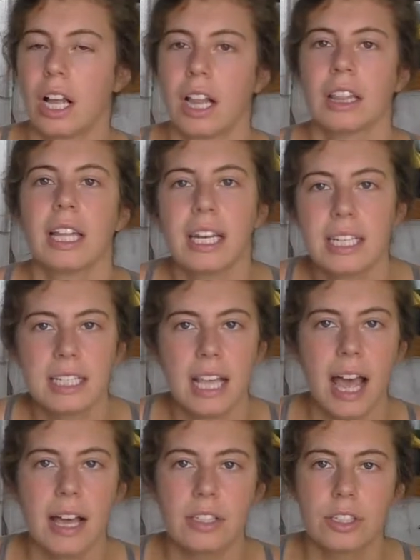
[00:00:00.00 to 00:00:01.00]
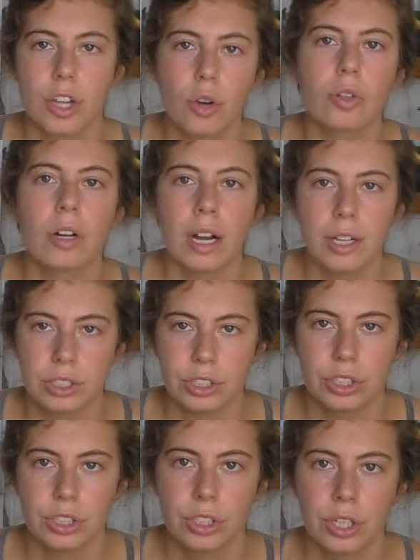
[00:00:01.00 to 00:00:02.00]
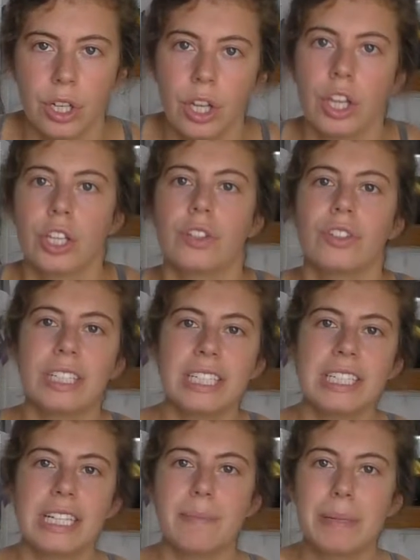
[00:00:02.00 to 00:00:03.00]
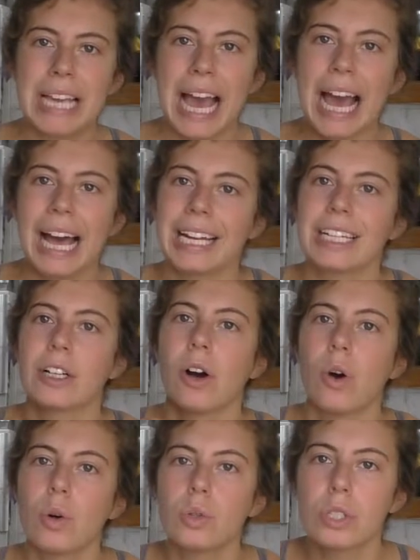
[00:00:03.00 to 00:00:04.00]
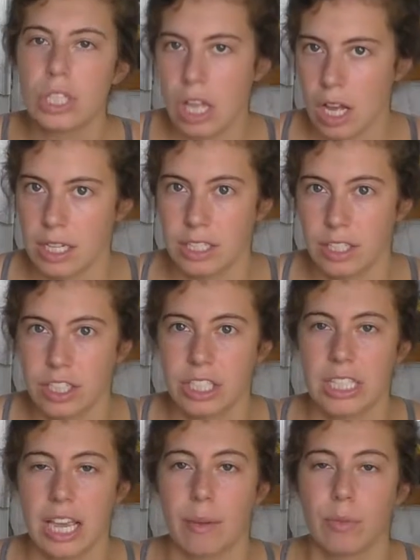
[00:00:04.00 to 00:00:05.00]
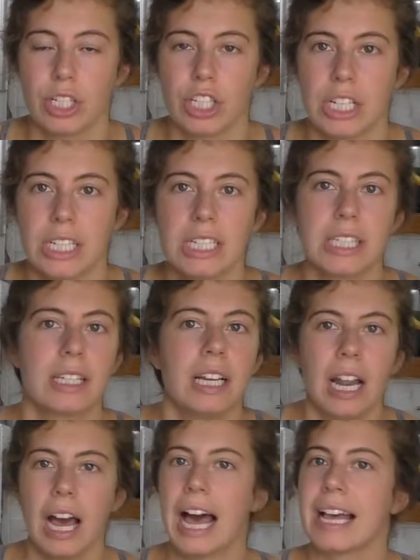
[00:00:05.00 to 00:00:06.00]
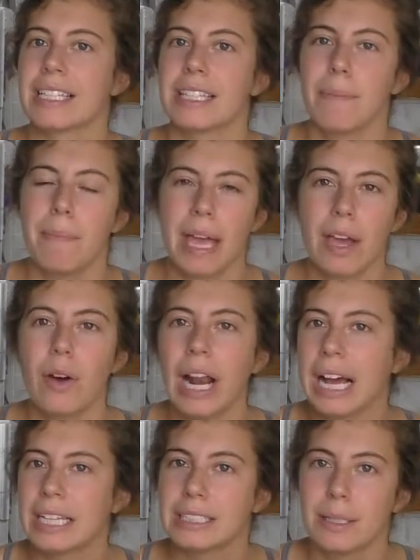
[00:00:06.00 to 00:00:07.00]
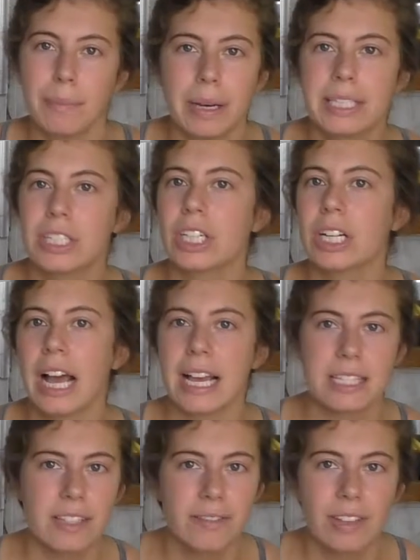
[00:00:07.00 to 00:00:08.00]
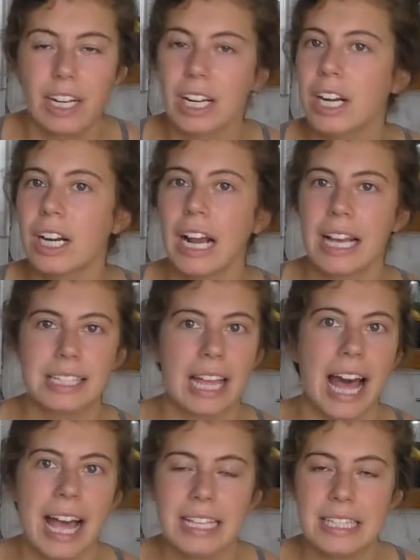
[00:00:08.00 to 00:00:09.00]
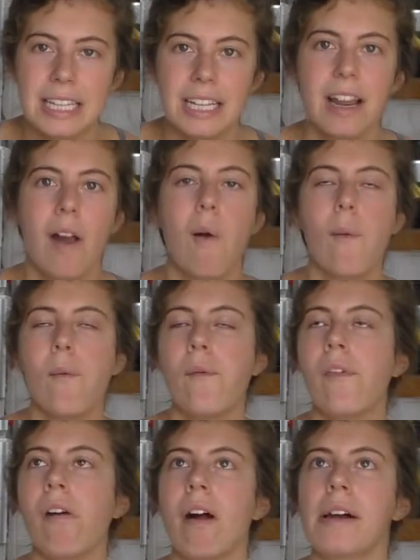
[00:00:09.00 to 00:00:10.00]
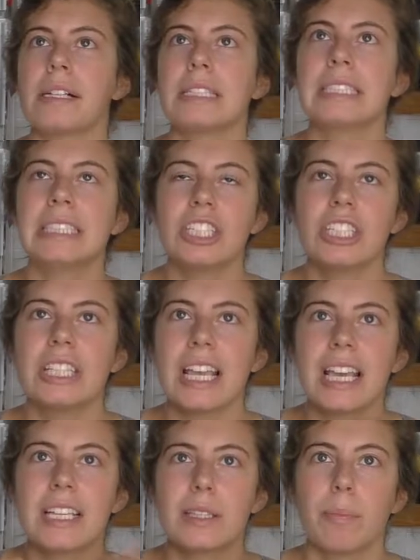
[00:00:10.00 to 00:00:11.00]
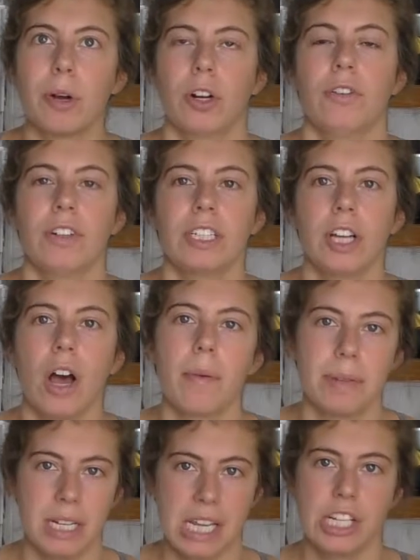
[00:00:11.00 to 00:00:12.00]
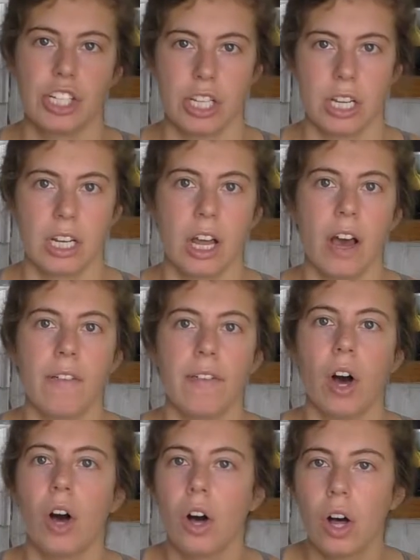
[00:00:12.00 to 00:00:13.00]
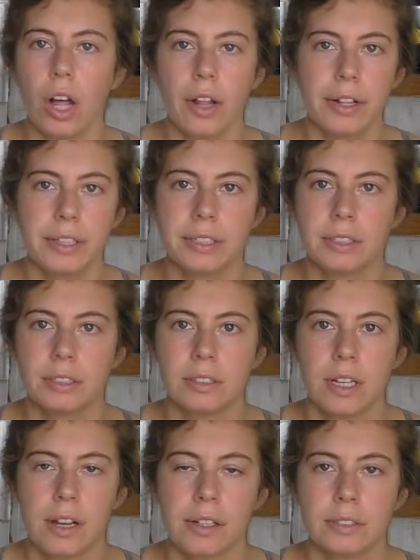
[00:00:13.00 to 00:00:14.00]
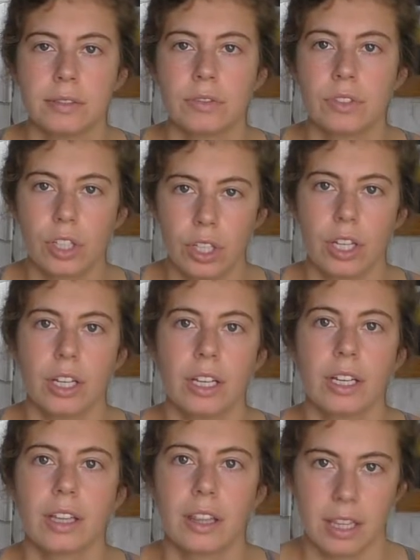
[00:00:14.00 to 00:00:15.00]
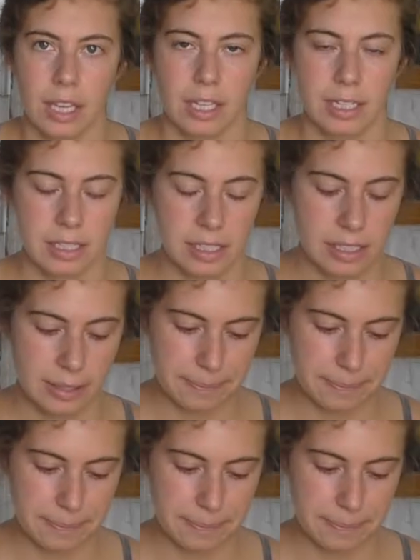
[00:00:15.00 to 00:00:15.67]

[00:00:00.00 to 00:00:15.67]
Lettuce adds no crunch. You need to be adding coleslaw to your sandwiches. Has the mayo, has the mustard, has the vinegar, has the acid. It just is a perfect combination of all good things.